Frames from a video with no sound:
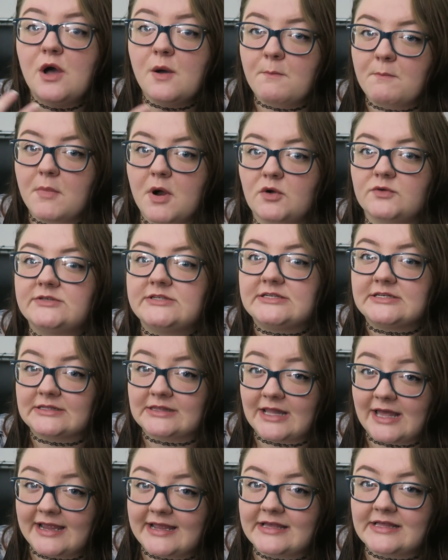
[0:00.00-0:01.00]
most
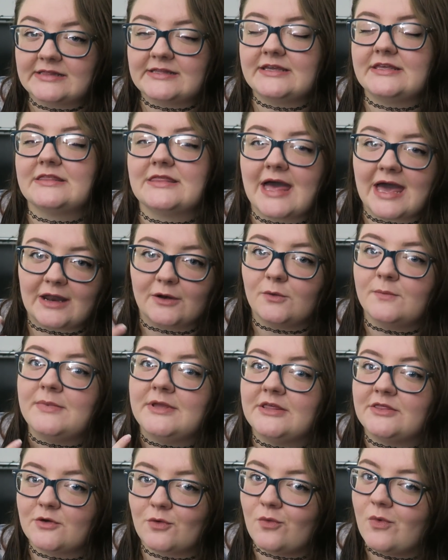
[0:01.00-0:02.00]
likely that'll
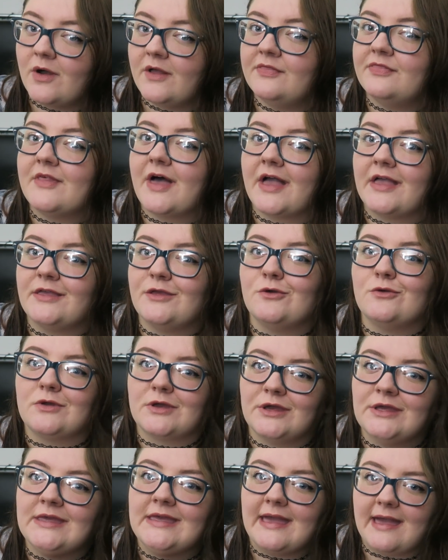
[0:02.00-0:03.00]
be the one that you
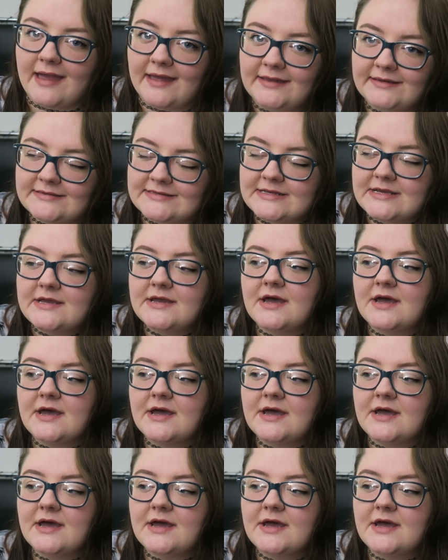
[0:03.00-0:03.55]
can get.